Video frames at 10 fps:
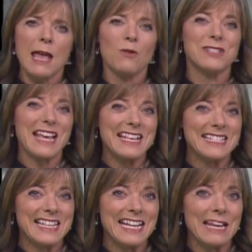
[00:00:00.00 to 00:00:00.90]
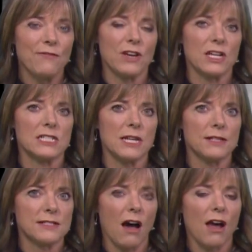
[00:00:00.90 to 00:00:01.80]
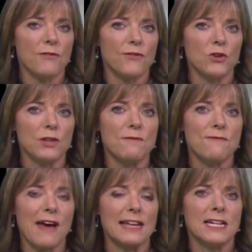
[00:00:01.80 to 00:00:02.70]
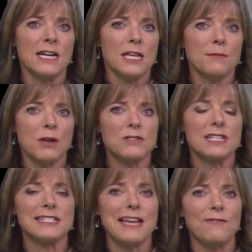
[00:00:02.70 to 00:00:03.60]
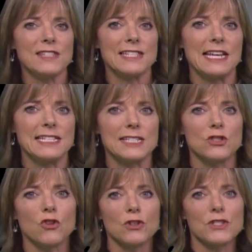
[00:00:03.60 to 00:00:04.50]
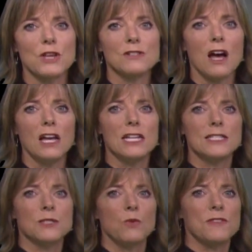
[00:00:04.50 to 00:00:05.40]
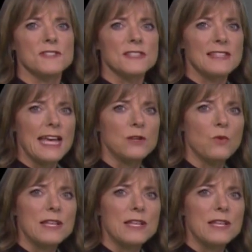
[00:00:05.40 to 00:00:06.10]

It was a significant typhoon, in fact, the most devastating to cross those islands with sustained